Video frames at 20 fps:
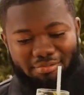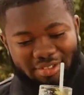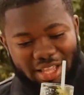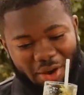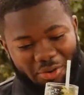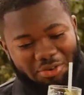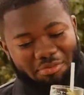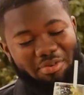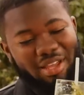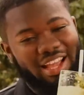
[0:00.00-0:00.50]

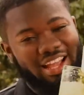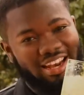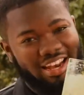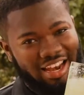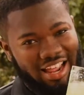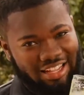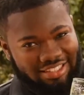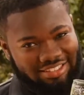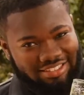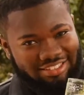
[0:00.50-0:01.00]
That would be a
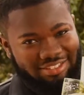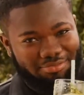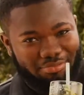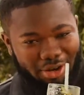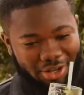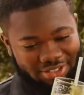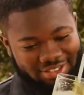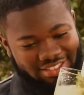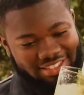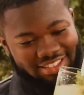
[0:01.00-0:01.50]
lot,
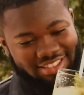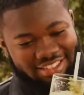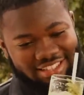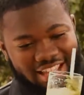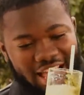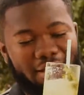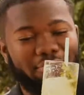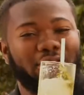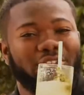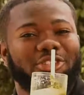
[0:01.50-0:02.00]
but
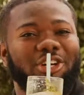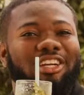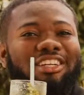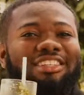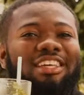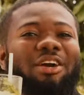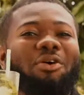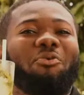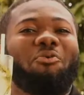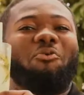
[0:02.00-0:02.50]
I'm just gonna
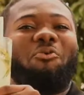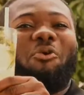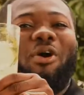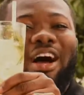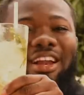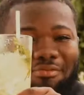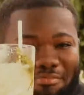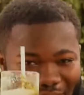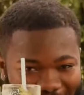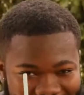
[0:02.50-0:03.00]
take
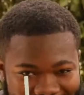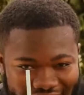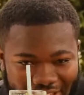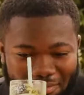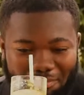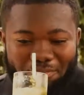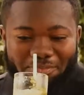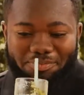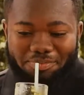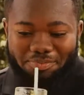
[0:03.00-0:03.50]
one big sip.